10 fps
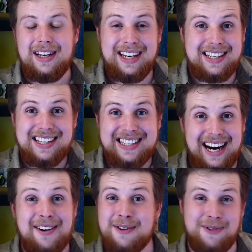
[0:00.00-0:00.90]
It is a
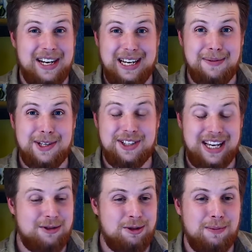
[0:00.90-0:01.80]
terrifying image
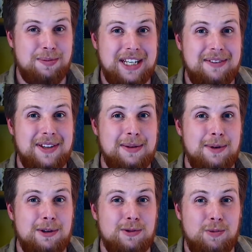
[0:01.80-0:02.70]
that trumps even the
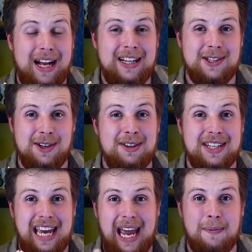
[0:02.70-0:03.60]
most
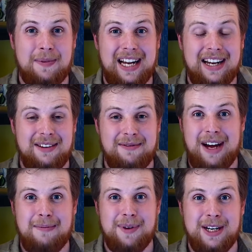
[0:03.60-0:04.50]
well-done cape-cladded
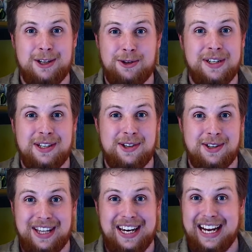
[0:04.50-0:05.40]
vampire trying to
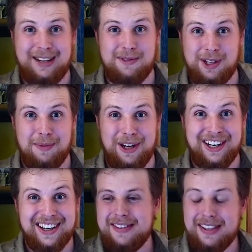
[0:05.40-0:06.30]
suck the neck of someone.
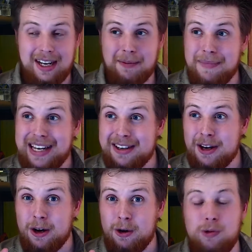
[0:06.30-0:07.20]
I mean,
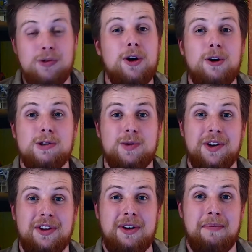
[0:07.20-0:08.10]
who knows
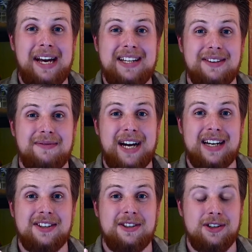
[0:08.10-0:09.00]
what other amazing
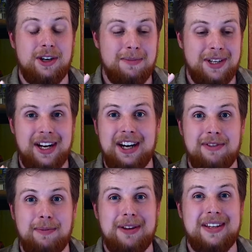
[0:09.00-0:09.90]
facts could come to
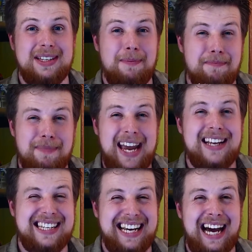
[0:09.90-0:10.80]
life about this
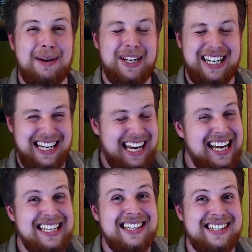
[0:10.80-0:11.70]
amazing animal. It
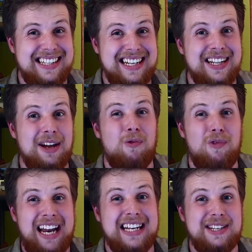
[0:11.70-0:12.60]
is still a
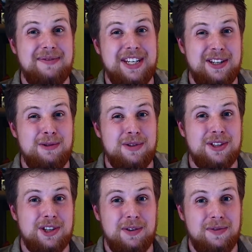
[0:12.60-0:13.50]
relatively new
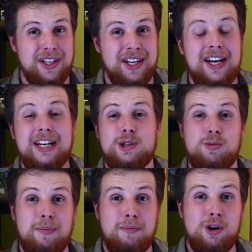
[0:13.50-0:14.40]
discovery.
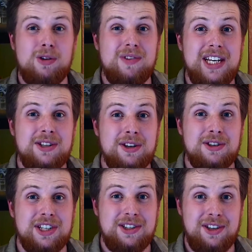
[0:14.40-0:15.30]
So when more
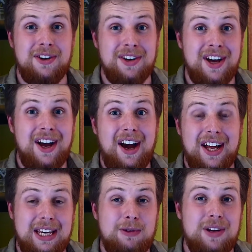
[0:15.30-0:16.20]
research is done,
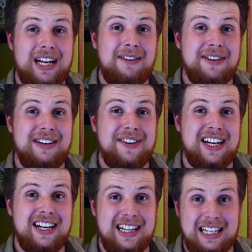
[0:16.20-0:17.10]
I think we'll have an
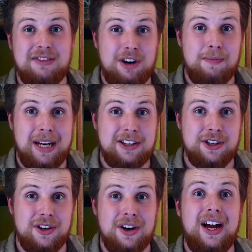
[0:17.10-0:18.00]
even clearer
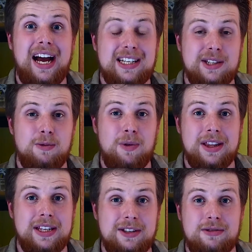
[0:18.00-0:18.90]
picture as to what this